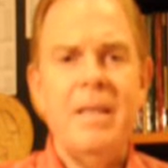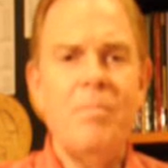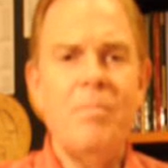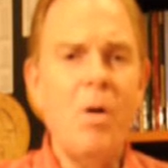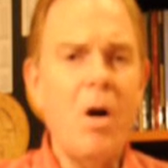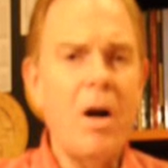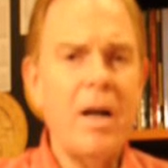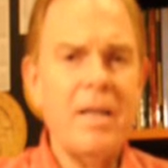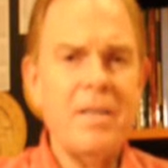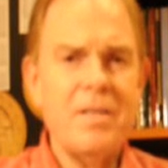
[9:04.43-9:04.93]
The
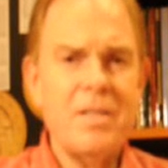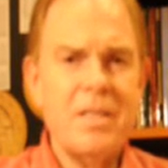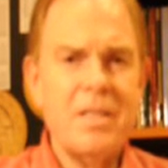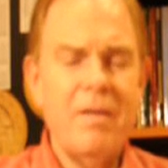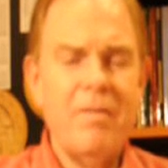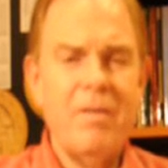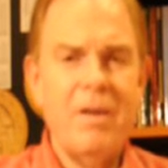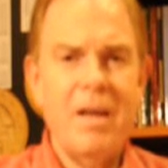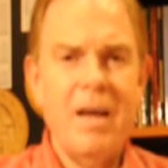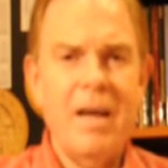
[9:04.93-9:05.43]
Morgan
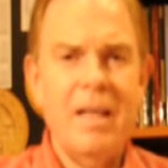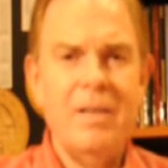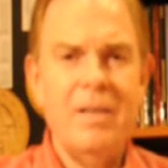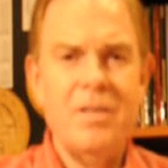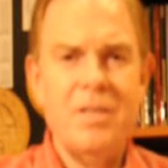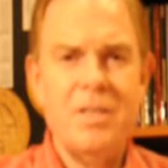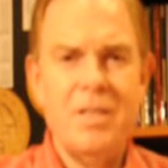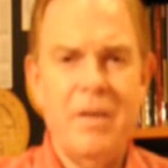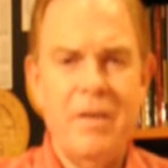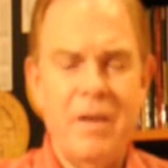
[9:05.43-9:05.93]
silver
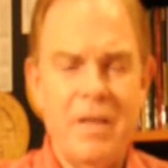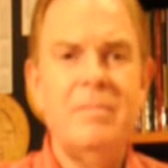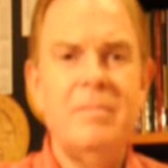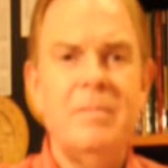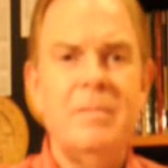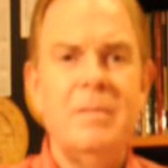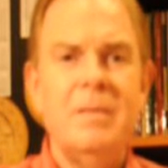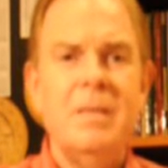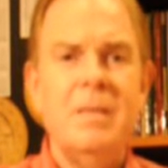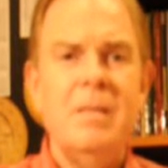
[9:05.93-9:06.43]
dollar series
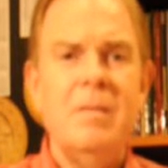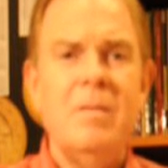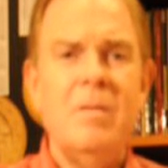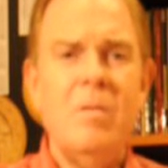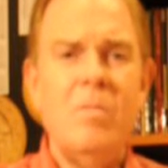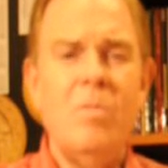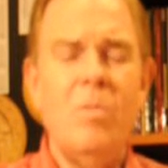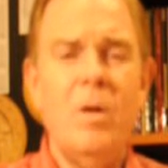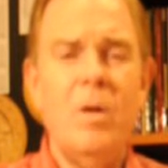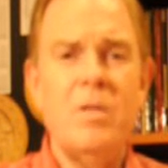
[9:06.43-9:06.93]

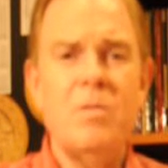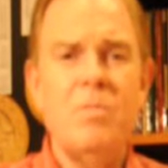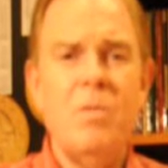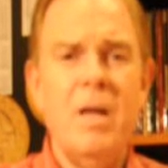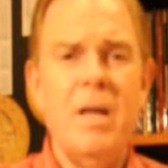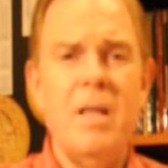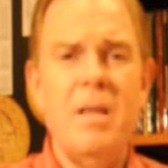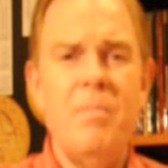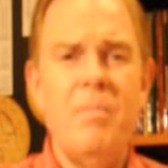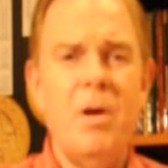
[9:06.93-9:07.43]
was
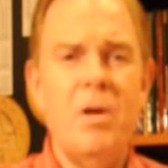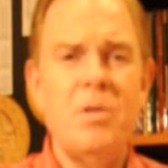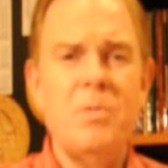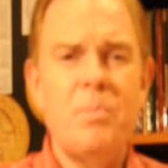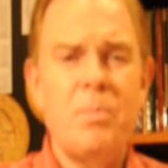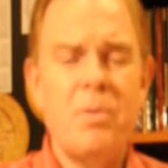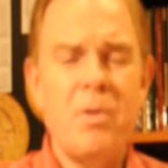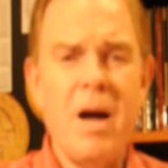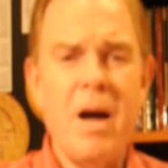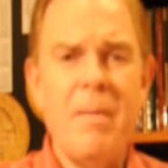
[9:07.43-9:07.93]
one of the
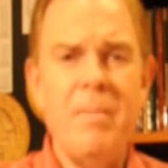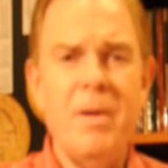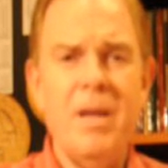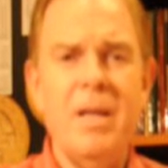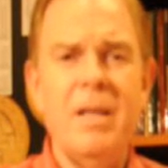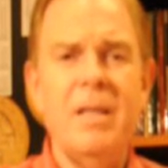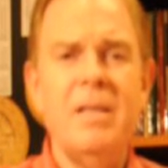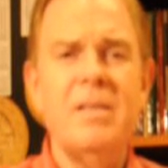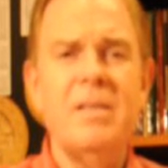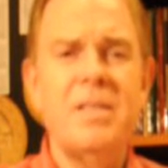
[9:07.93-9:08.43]
most
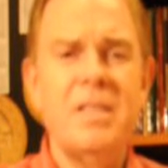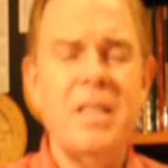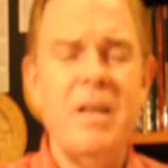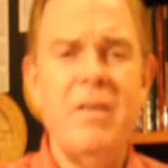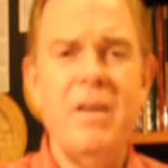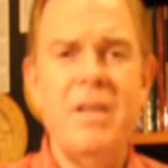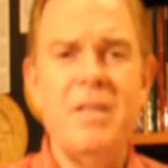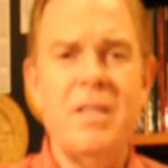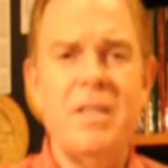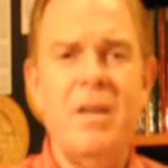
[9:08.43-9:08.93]
prominent
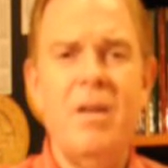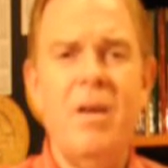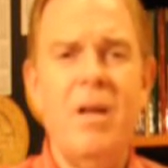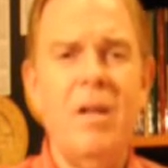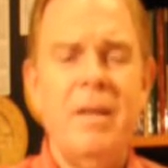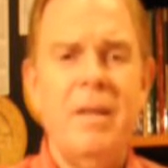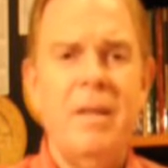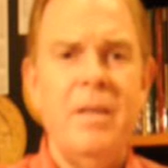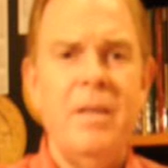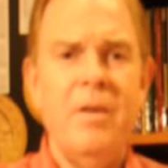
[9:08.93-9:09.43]
series in
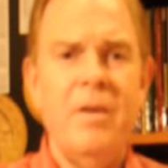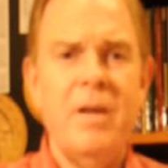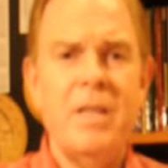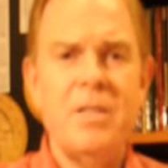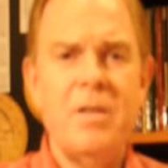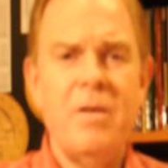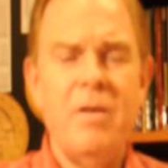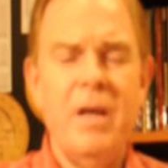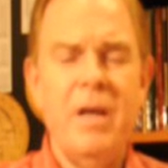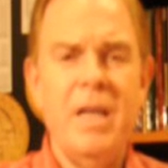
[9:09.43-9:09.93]
all
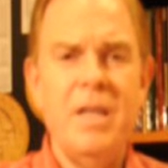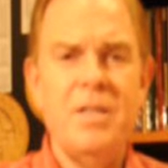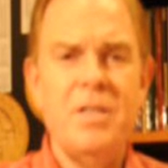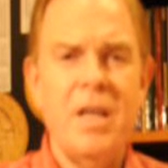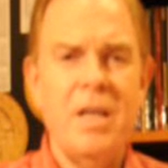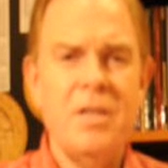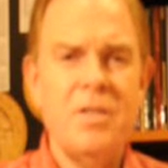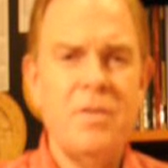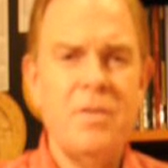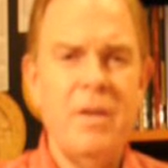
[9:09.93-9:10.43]
U.S. coinage
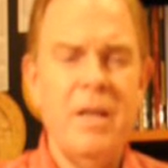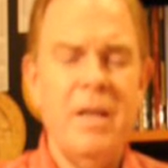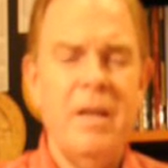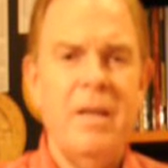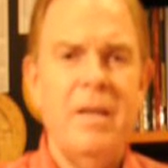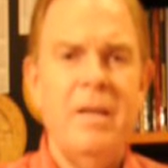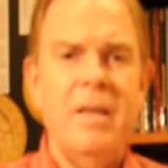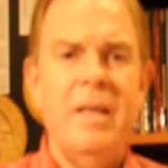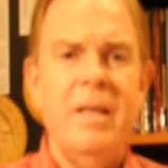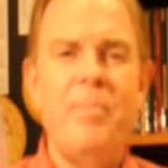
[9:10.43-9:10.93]
history.
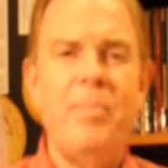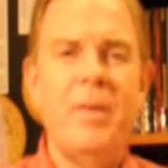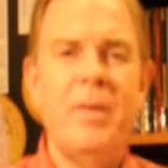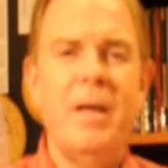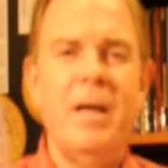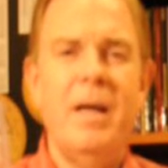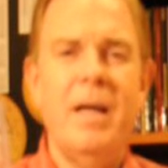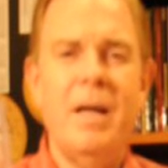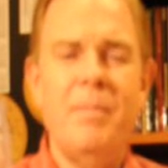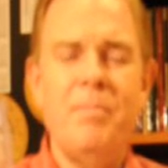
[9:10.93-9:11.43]

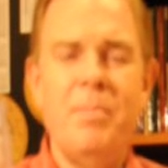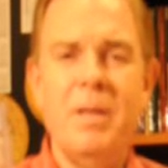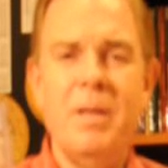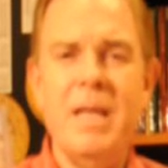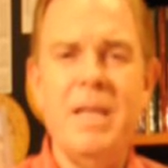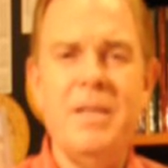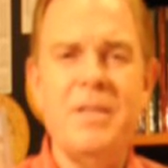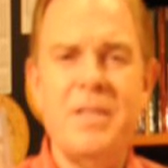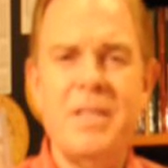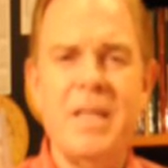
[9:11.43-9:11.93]
A
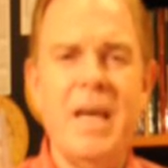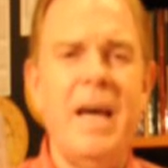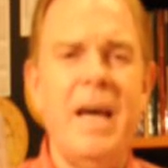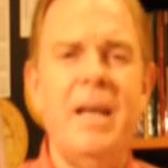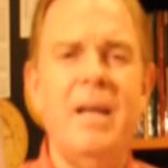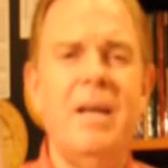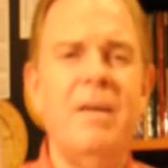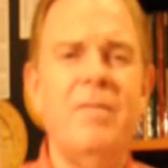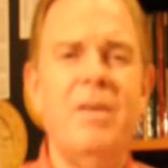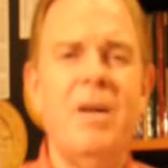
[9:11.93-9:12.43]
complete
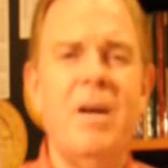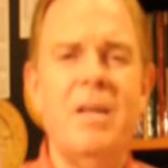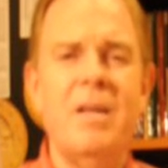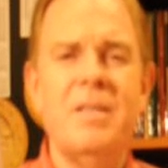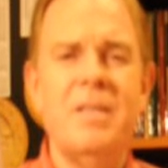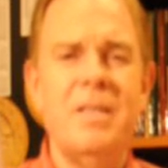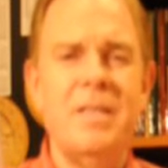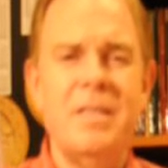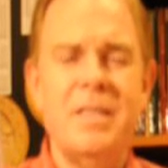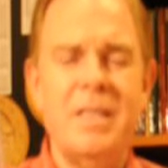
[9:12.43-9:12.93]
set of
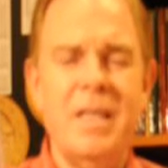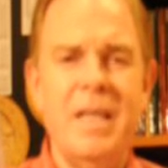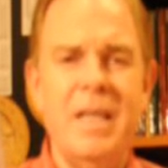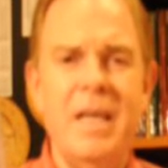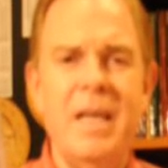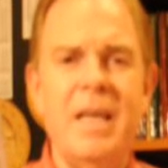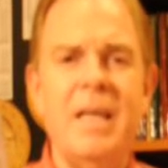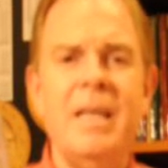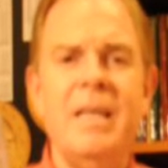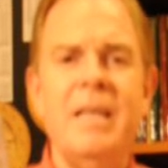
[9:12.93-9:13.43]
Carson
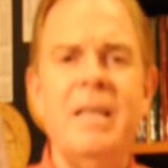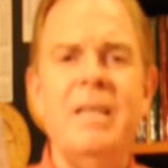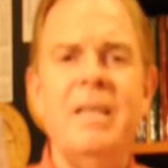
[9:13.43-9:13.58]
City